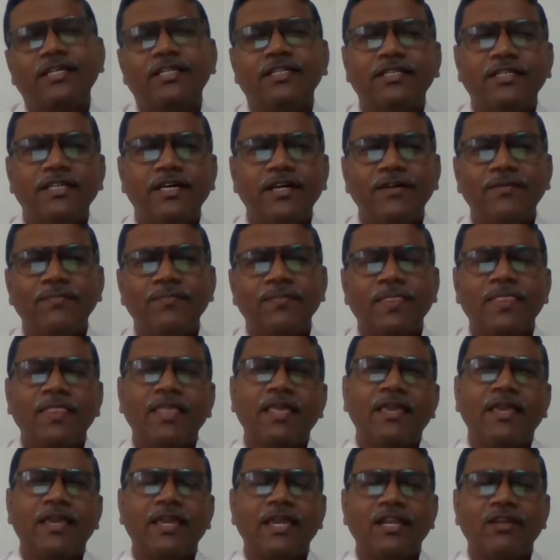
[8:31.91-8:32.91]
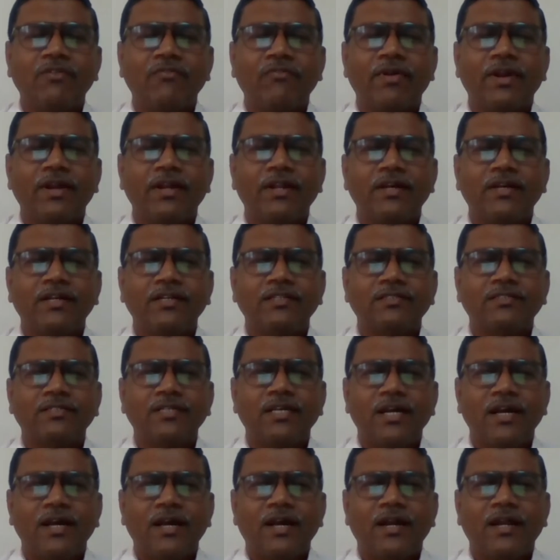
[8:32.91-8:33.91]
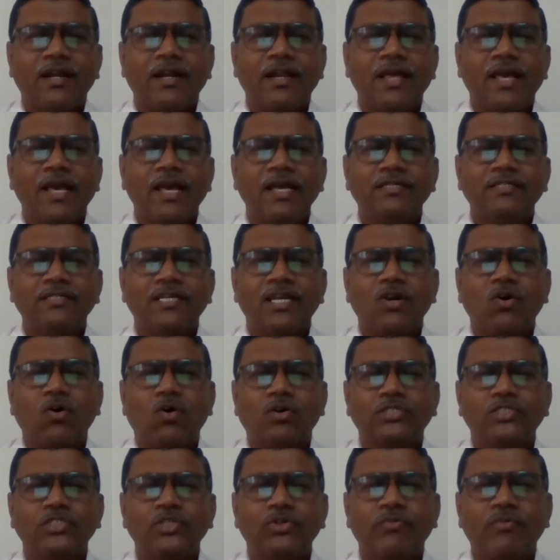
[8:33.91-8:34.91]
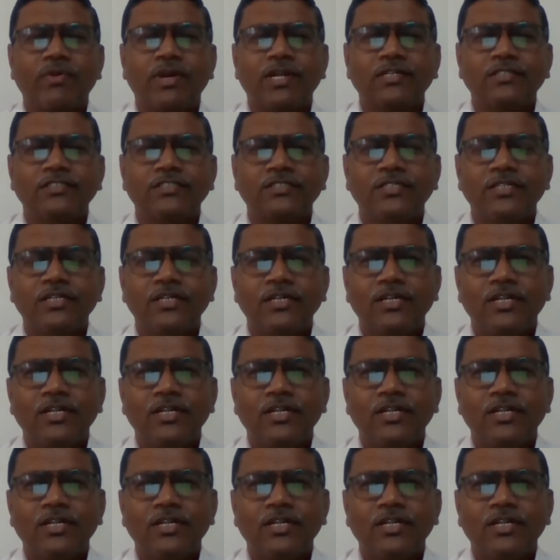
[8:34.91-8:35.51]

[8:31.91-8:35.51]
the invaders, and as a consequence,